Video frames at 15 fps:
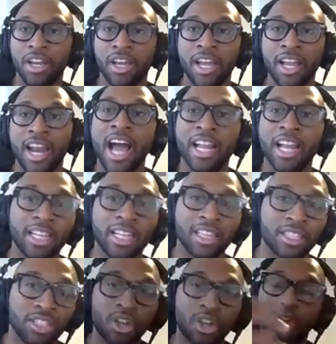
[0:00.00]
and I like
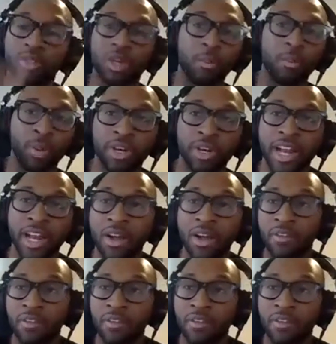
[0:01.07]
this song, so I'm putting it out.